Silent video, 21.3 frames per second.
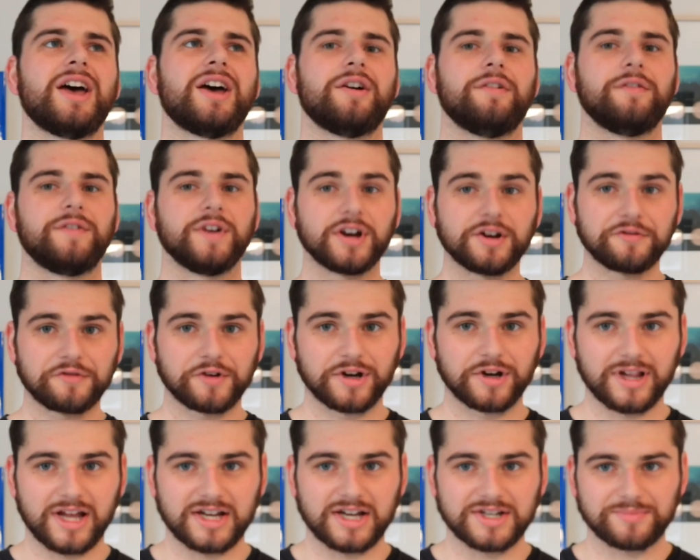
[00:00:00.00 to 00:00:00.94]
Very, very
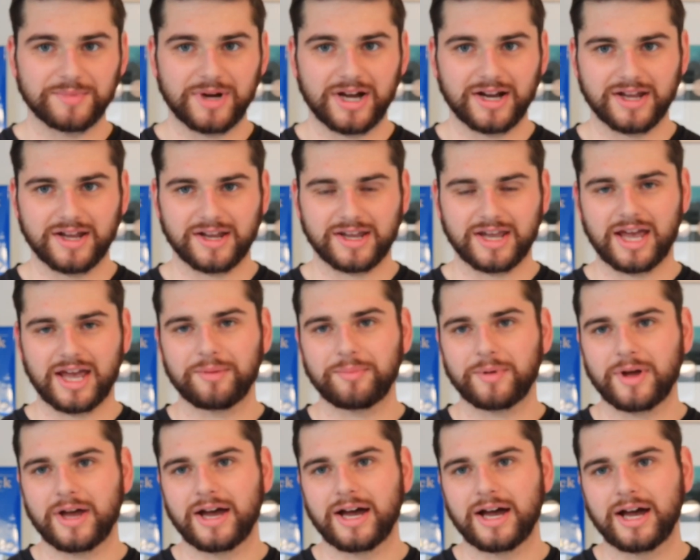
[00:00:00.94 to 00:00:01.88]
large market cap,
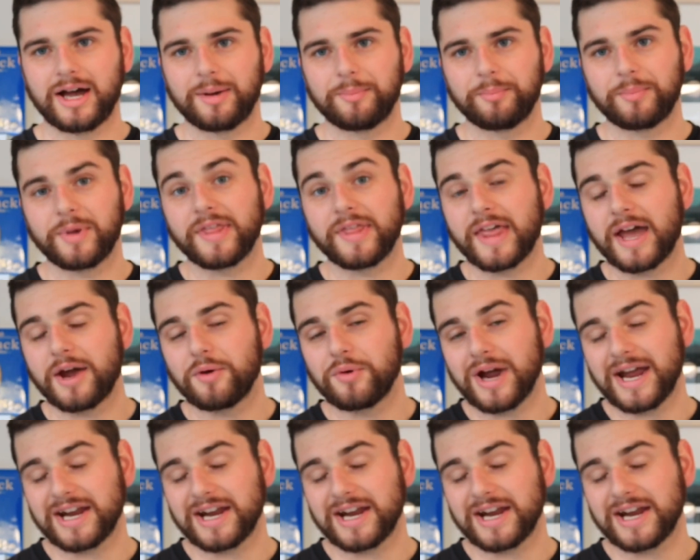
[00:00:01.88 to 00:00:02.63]
but they were